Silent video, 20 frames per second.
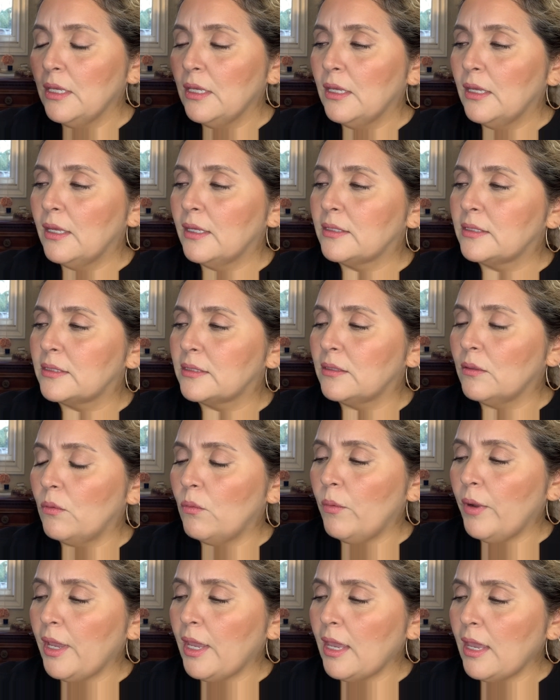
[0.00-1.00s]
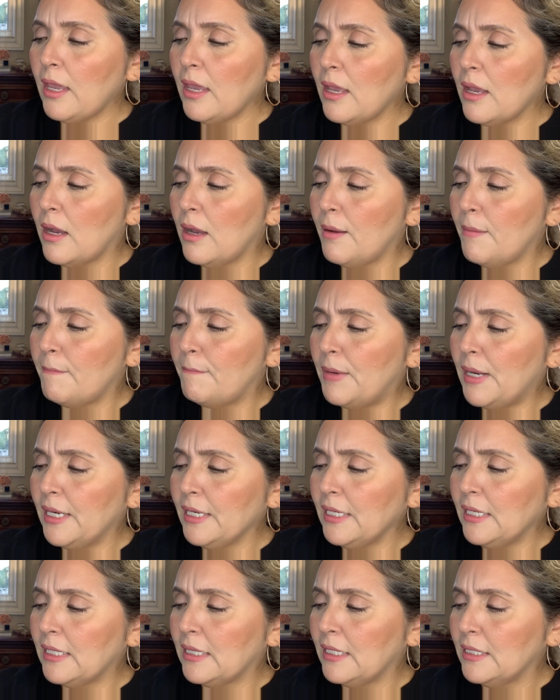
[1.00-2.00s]
It's the Way
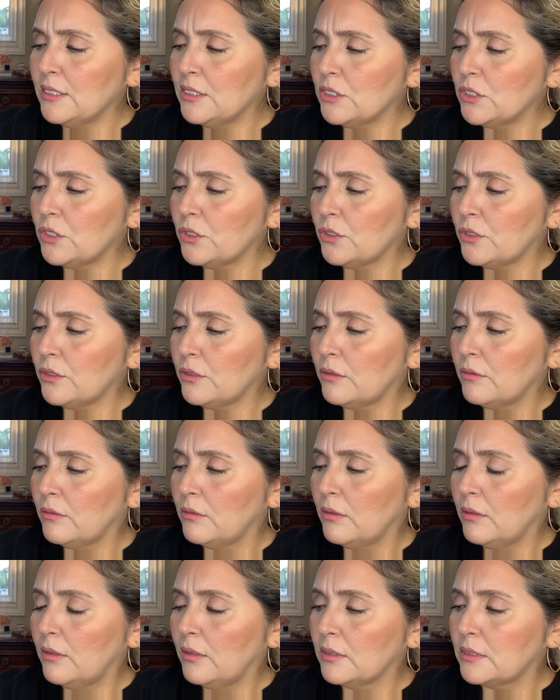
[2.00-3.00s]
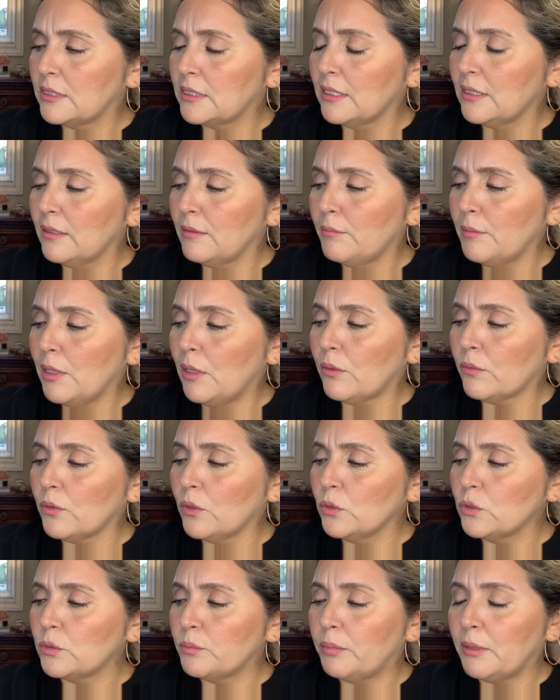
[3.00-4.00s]
body cleanser. It's in the
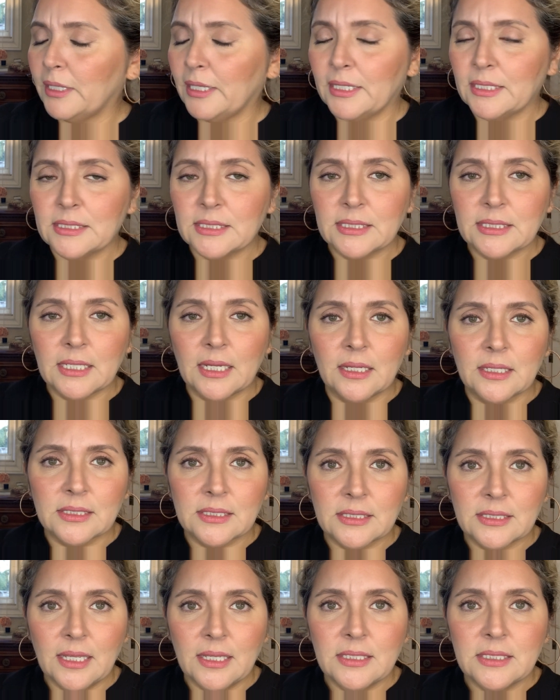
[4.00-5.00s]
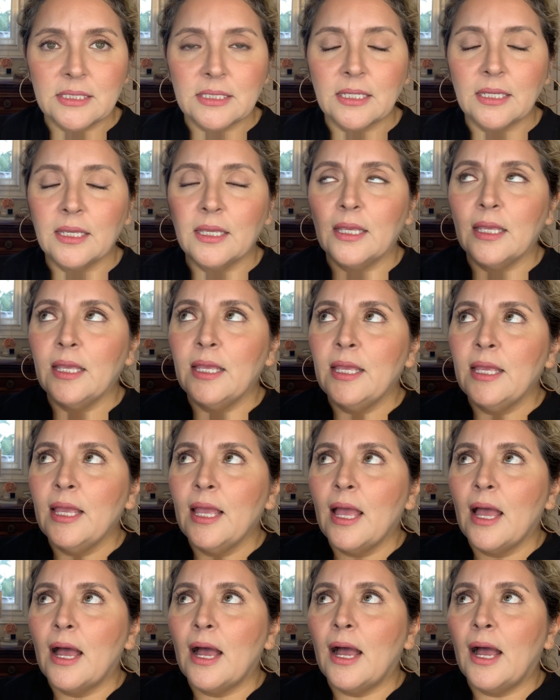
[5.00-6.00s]
Melrose Place scent.
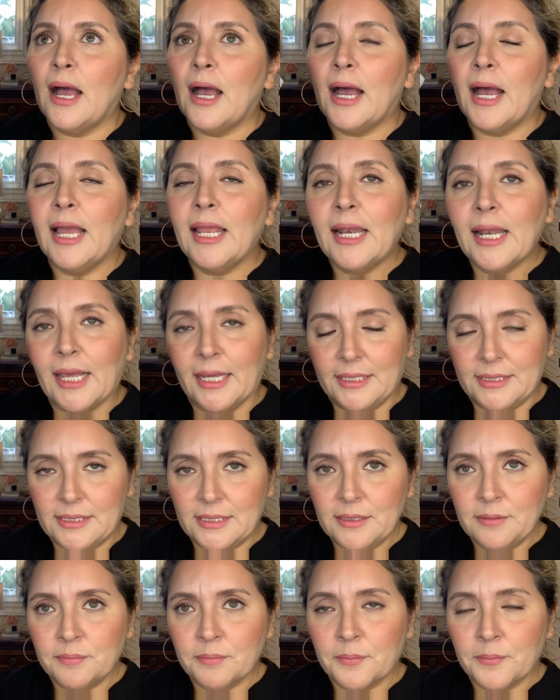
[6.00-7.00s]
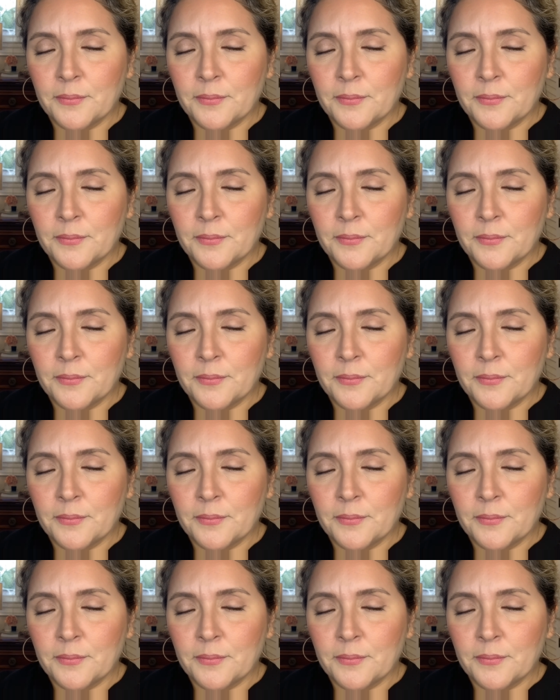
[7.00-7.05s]
I liked it.